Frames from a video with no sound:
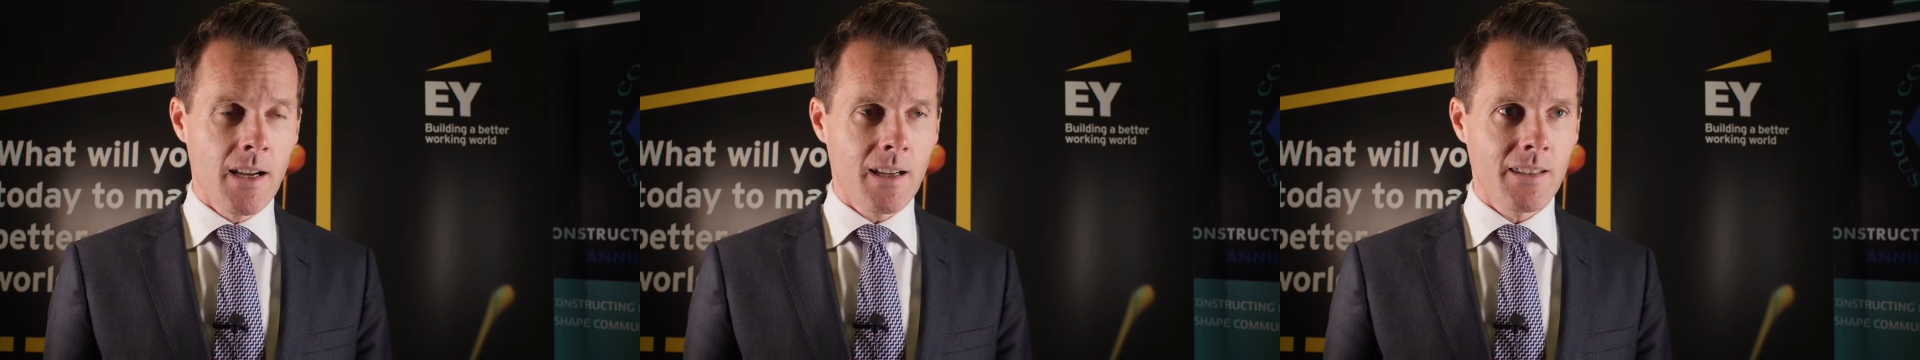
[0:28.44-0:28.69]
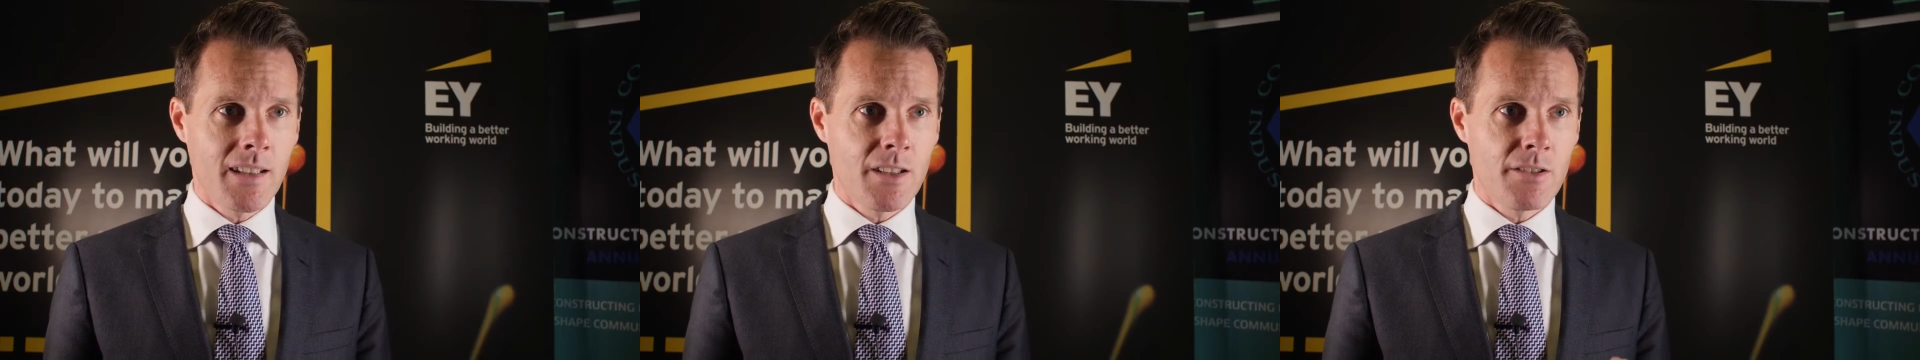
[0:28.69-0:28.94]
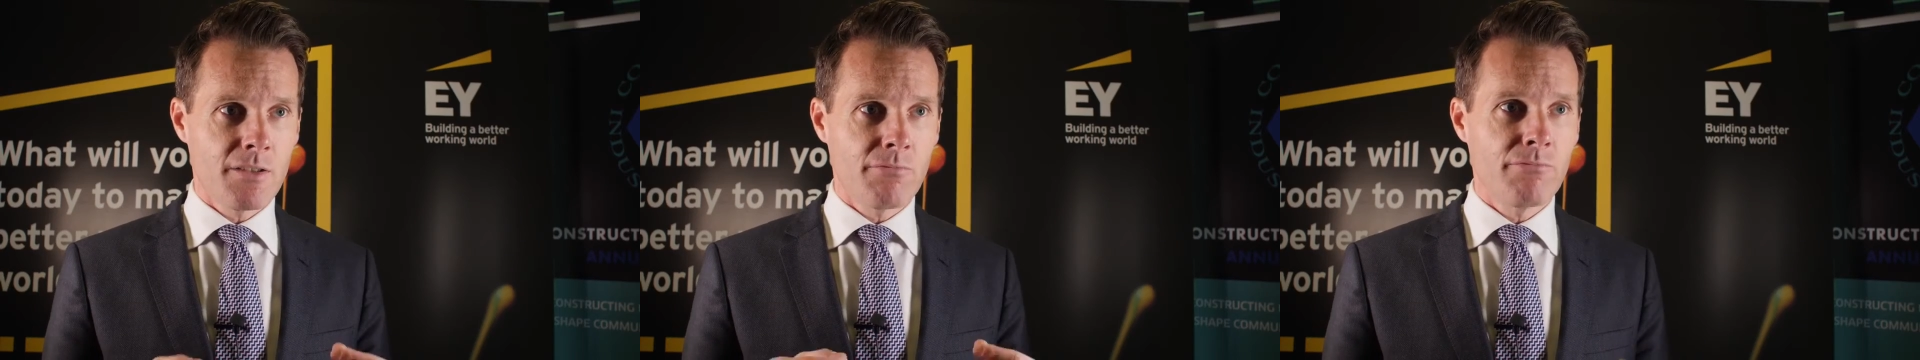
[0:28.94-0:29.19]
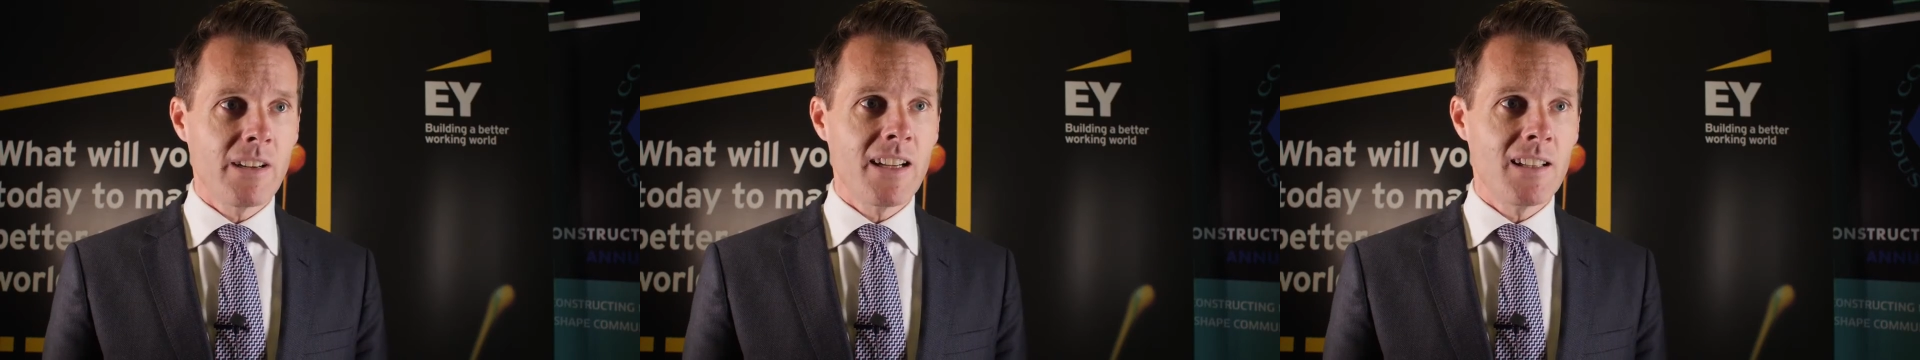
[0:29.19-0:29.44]
I think there's a
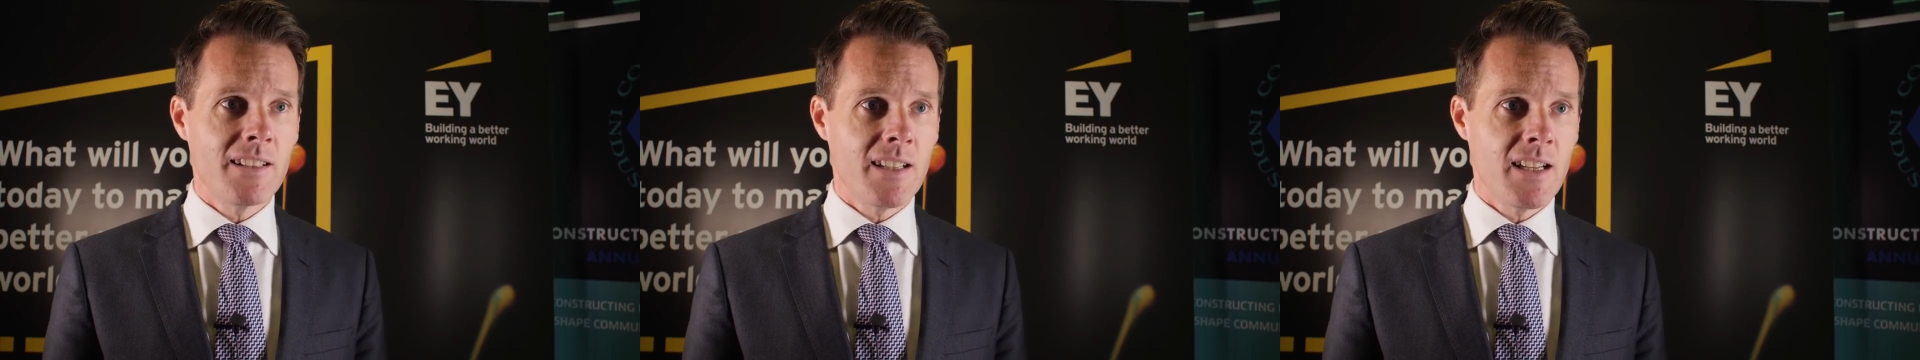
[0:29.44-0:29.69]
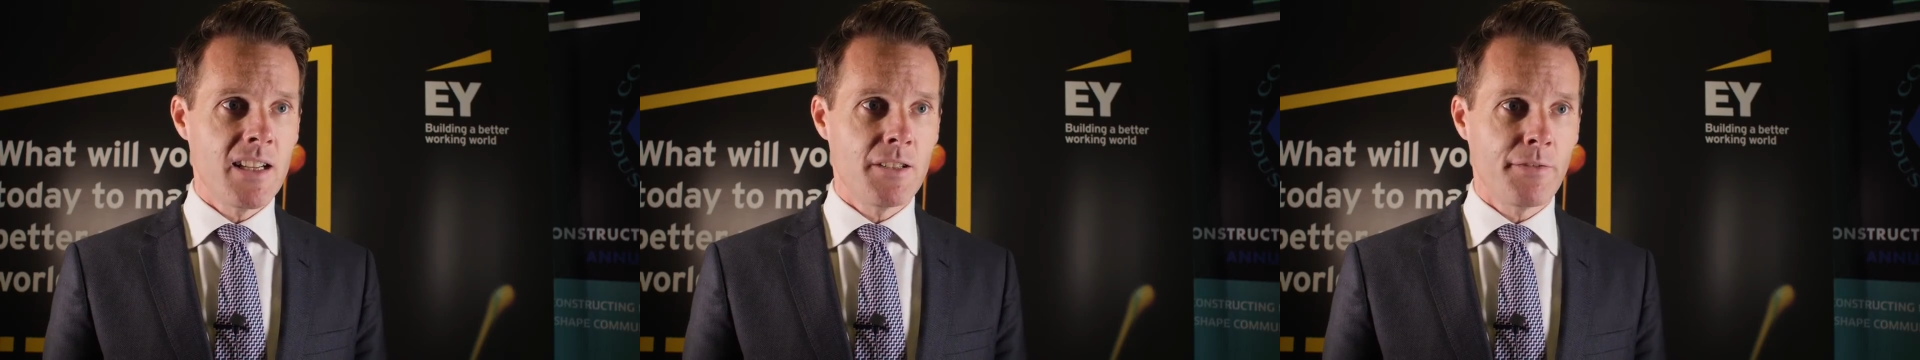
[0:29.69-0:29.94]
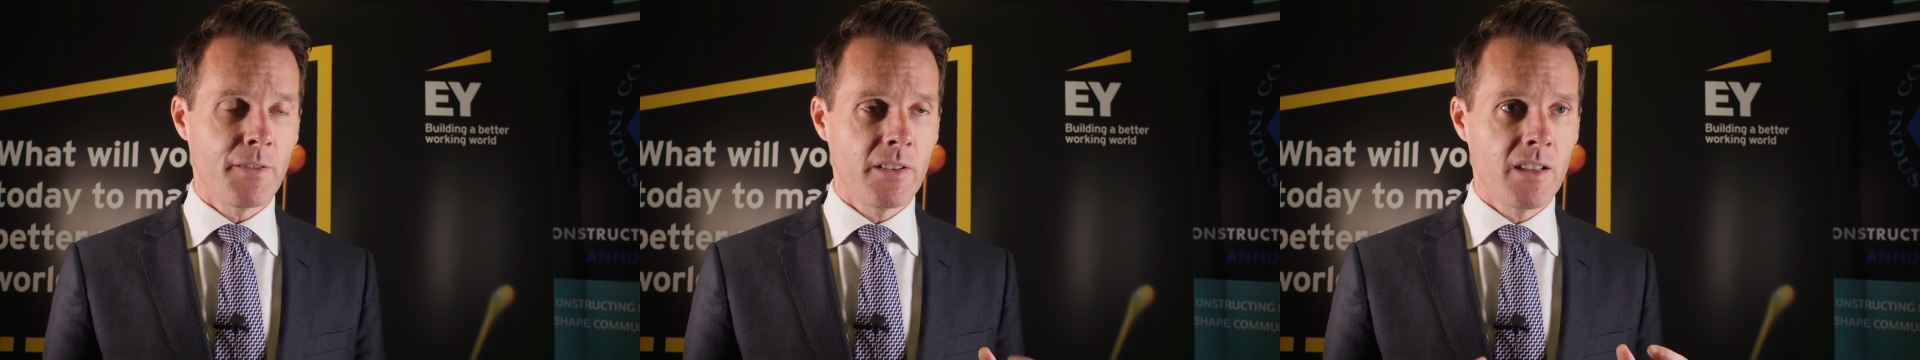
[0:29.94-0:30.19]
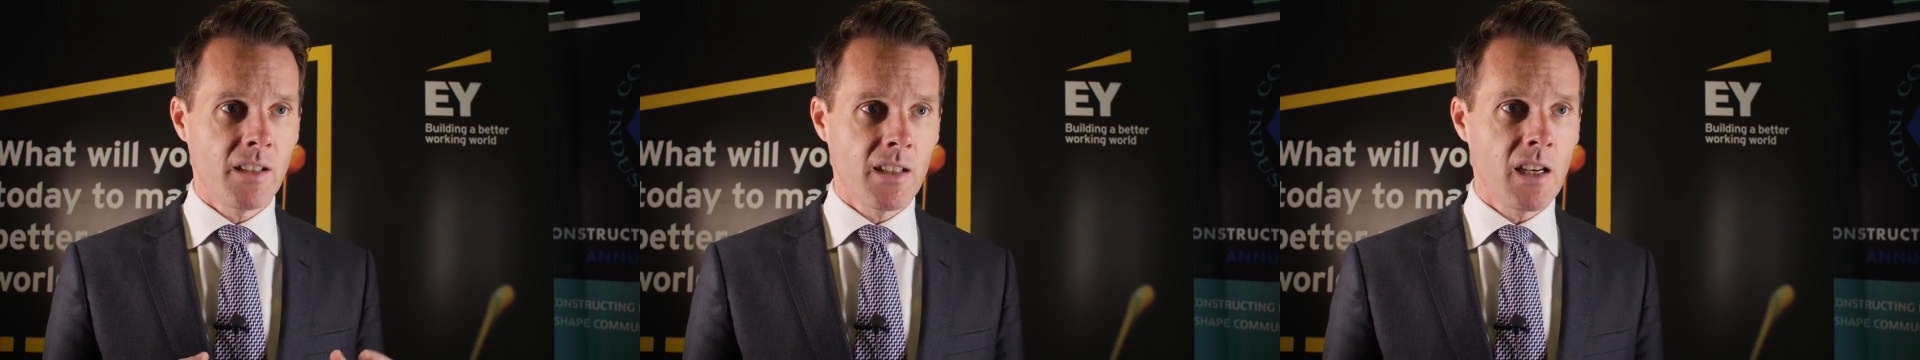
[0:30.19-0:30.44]
real need for
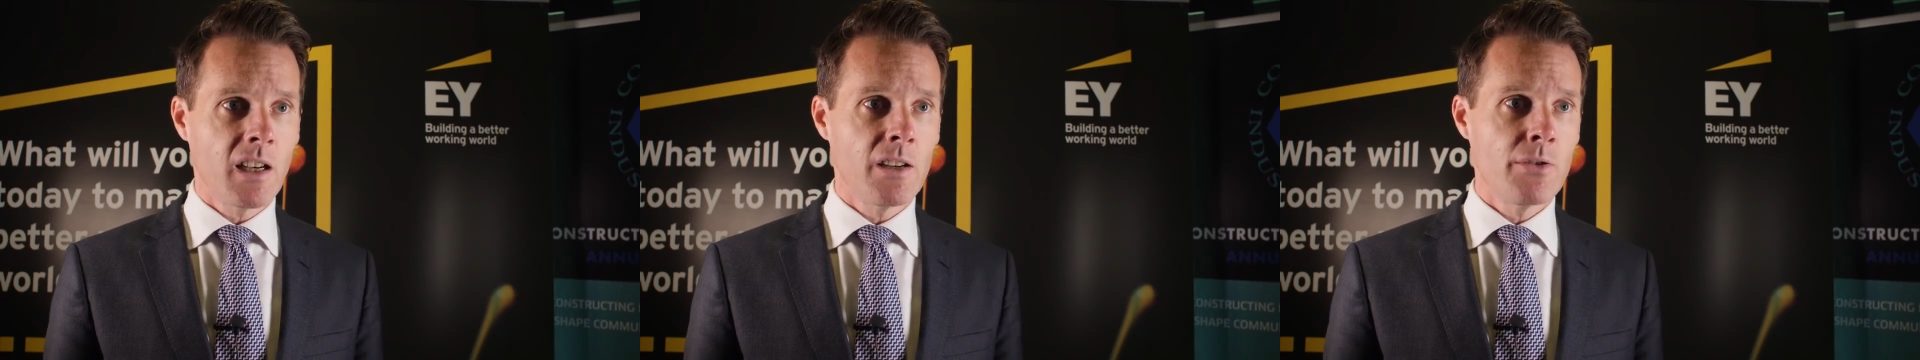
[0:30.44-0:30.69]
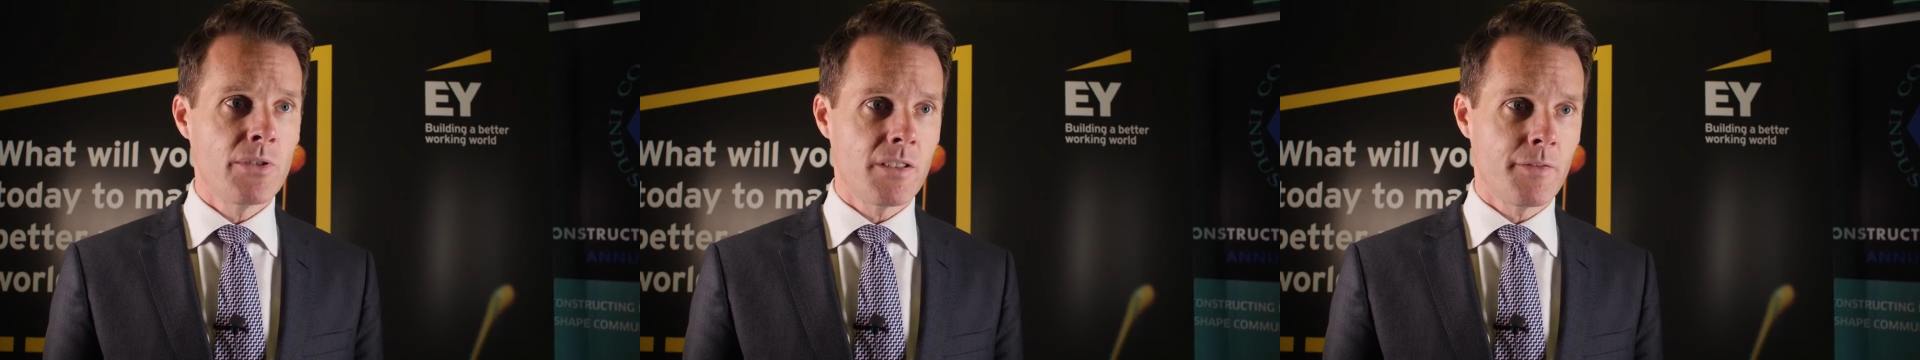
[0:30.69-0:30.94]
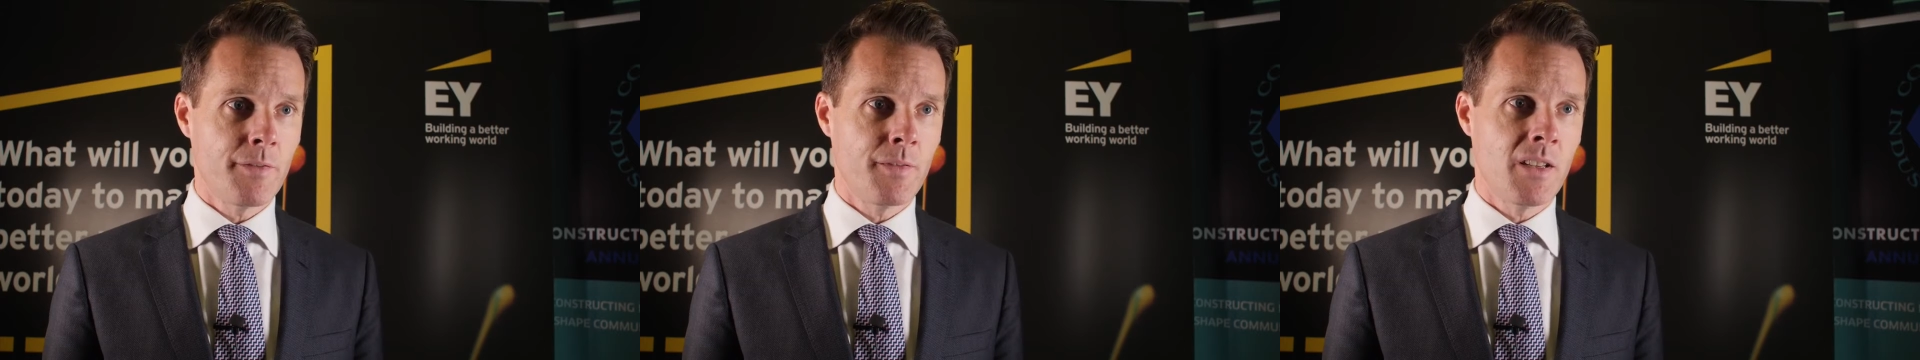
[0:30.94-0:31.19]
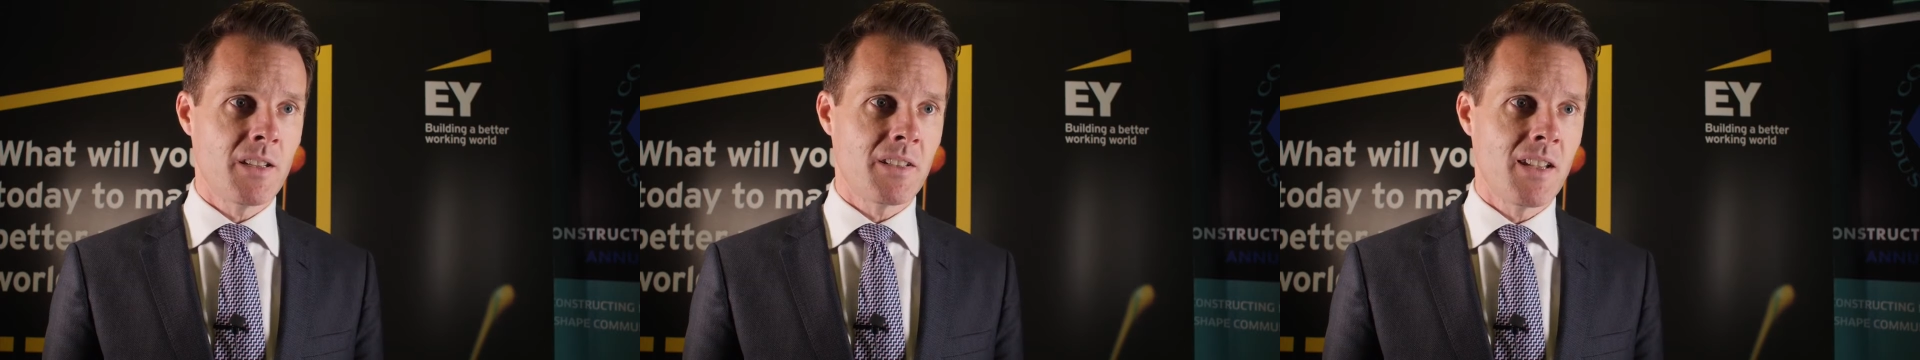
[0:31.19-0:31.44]
an
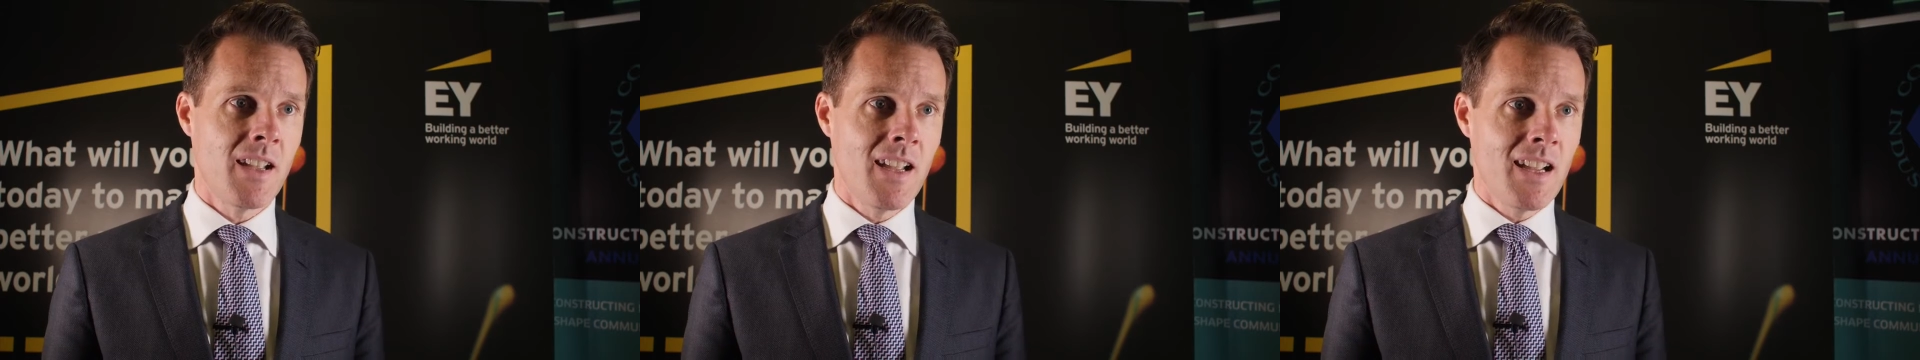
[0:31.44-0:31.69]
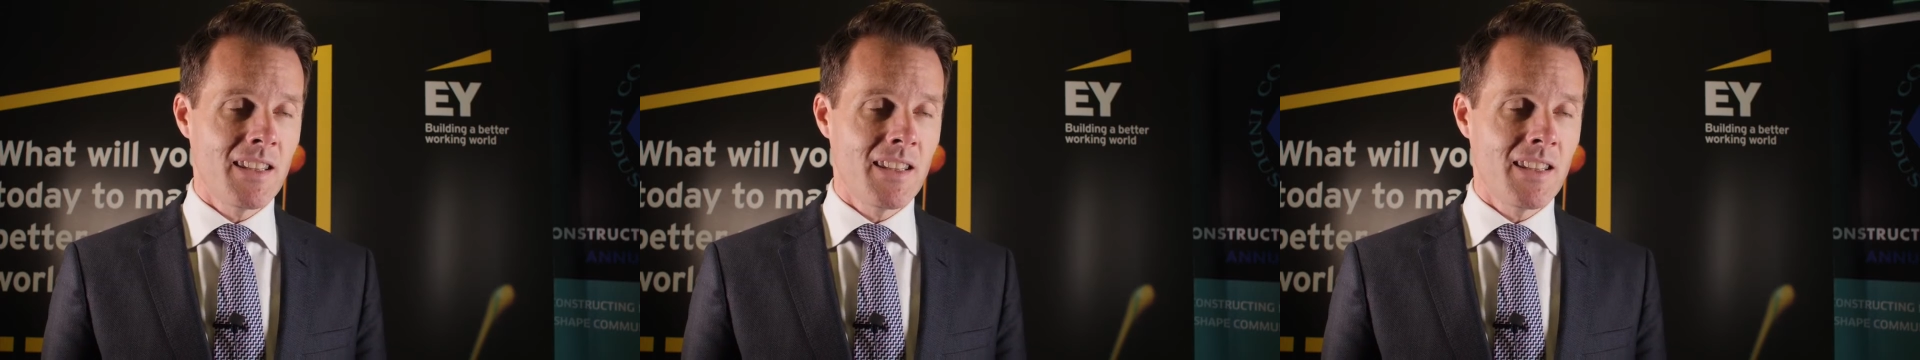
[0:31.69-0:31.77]
inclusiveness